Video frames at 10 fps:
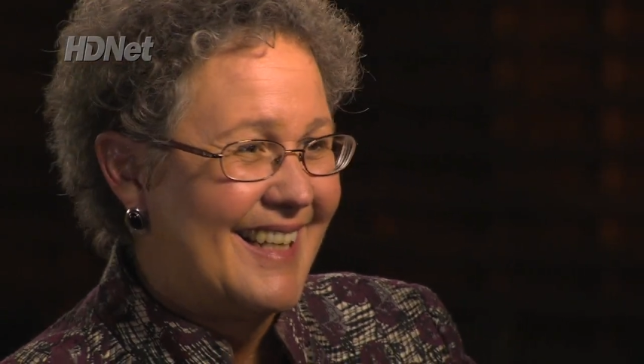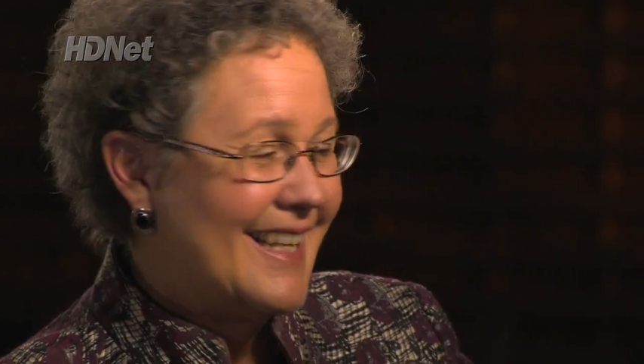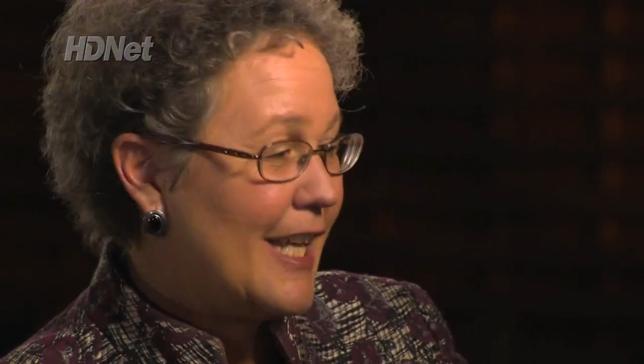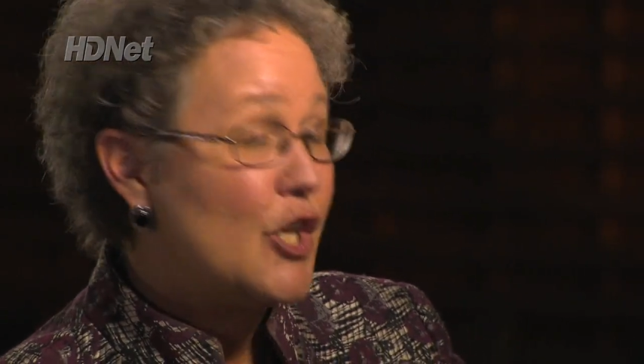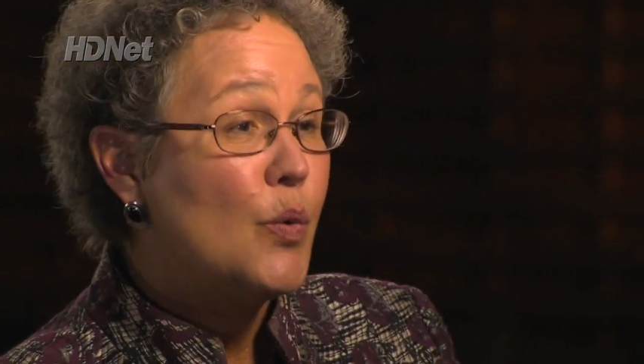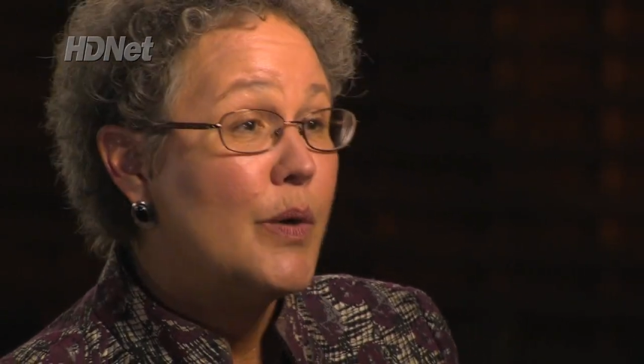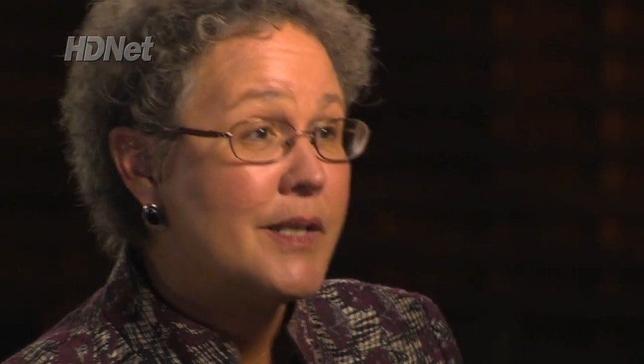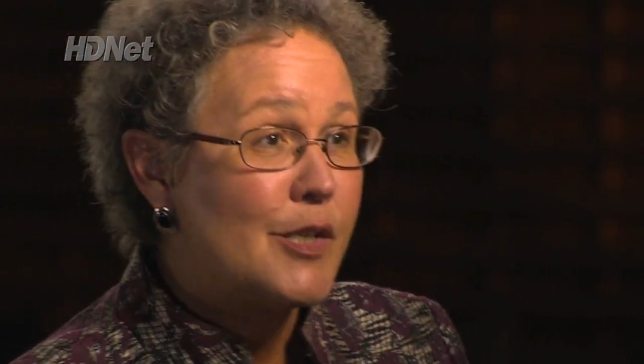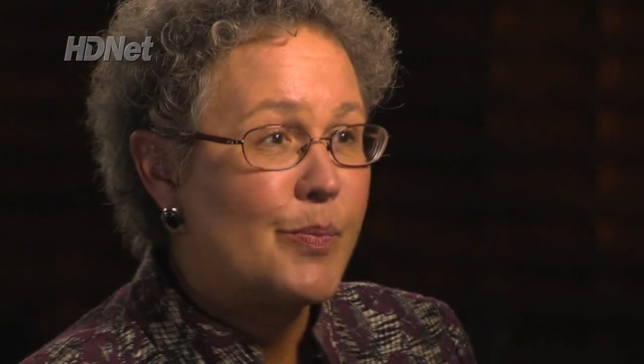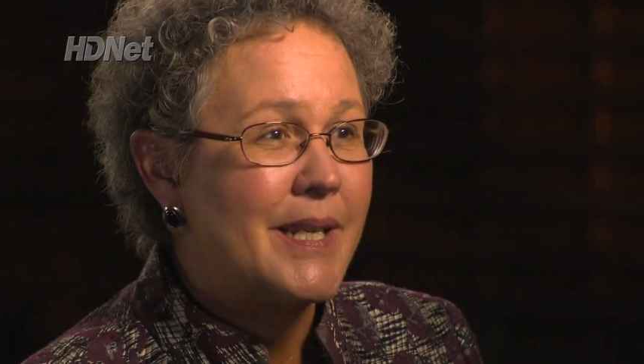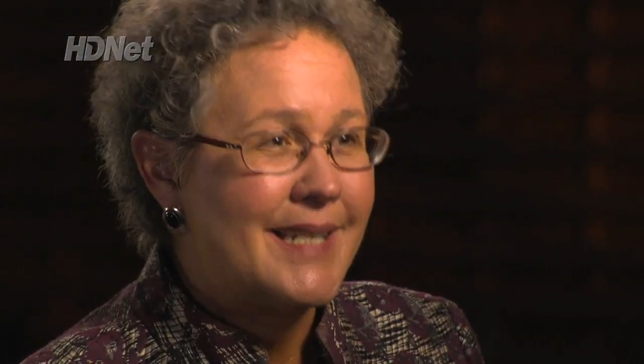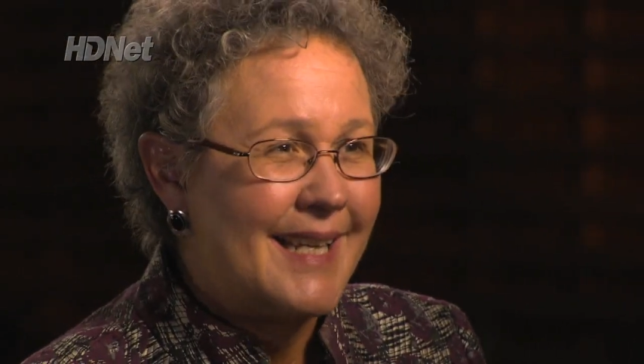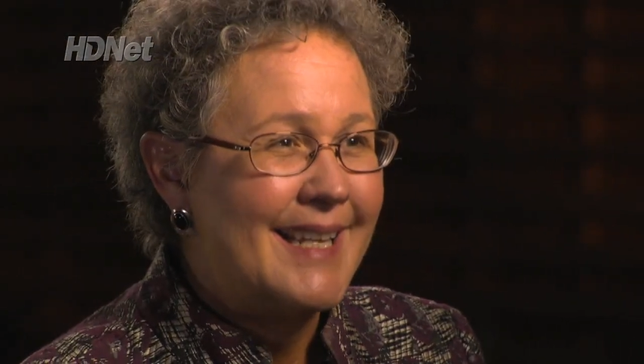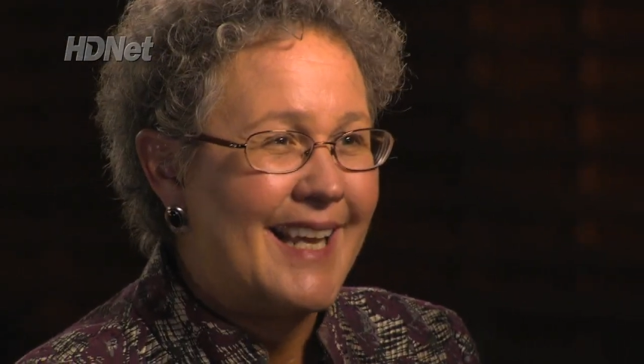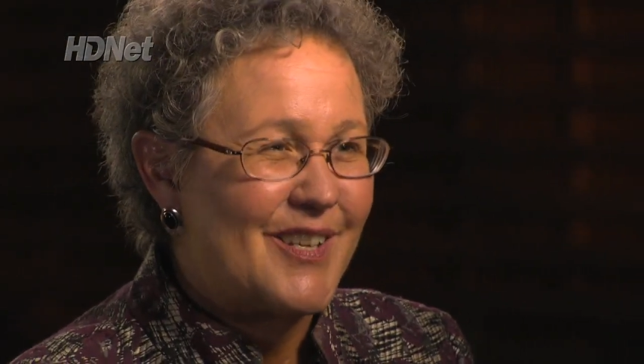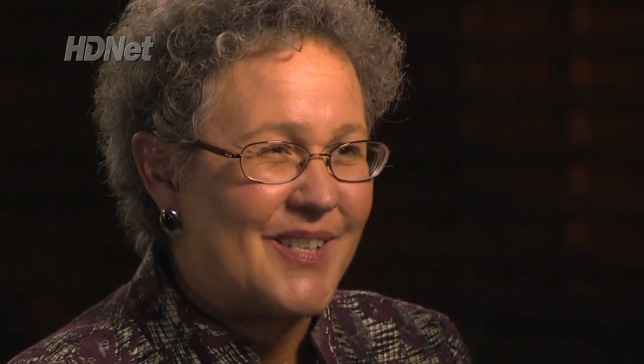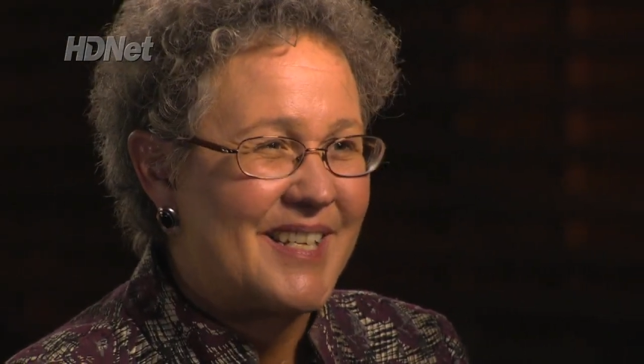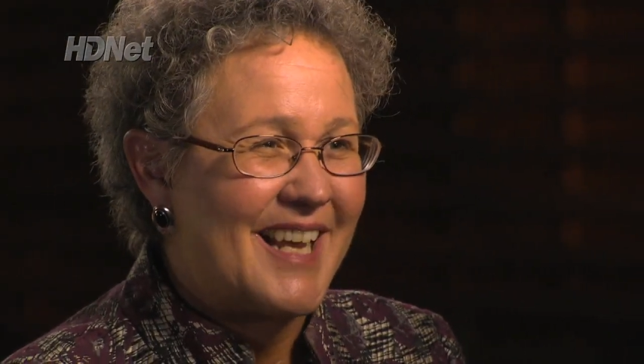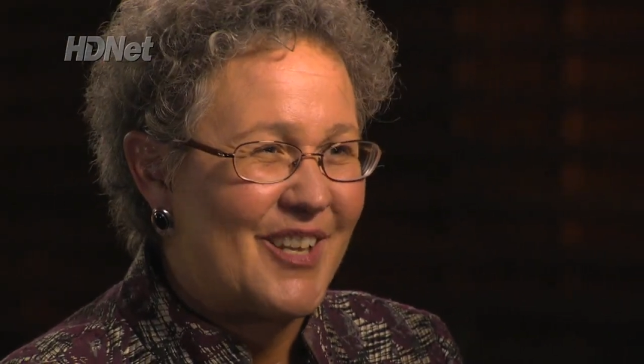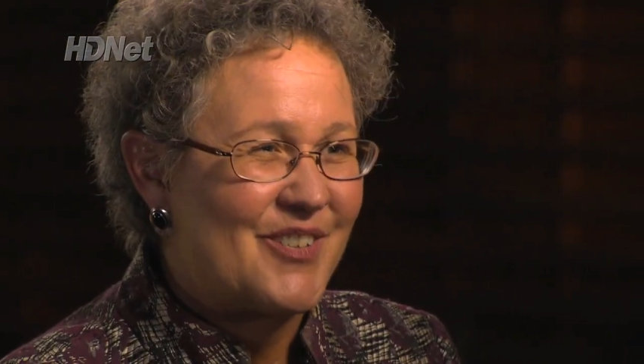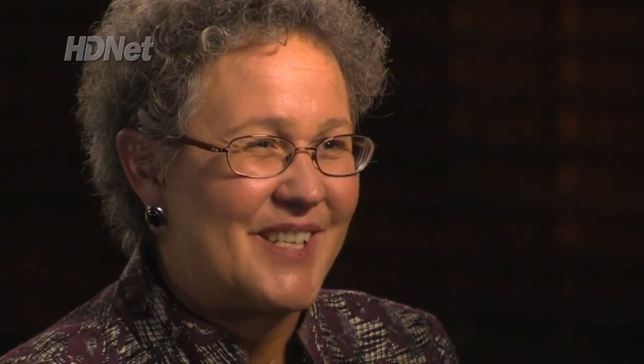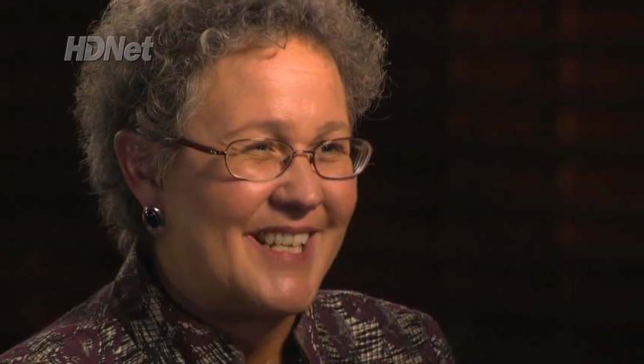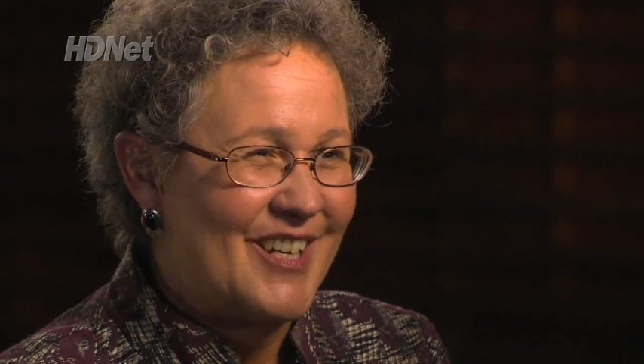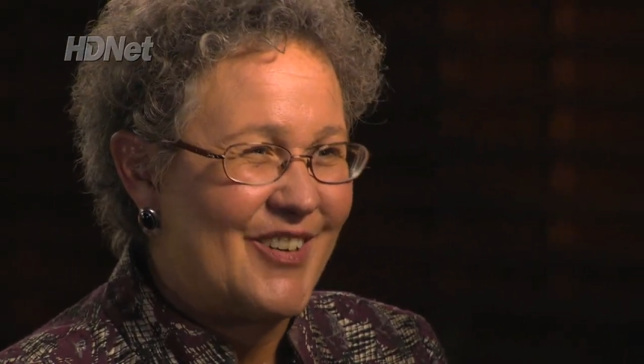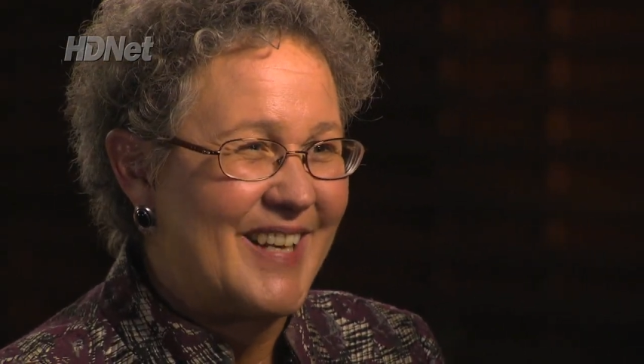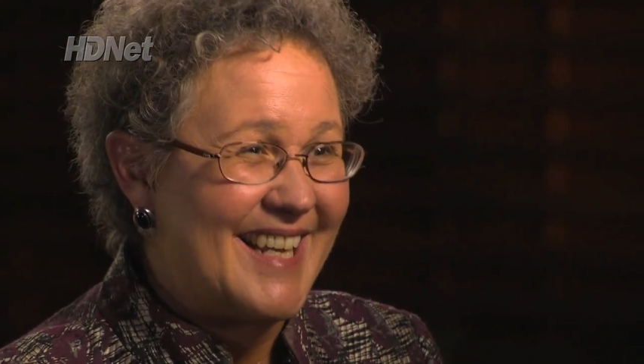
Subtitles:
that you wouldn't spend $10,000 a year to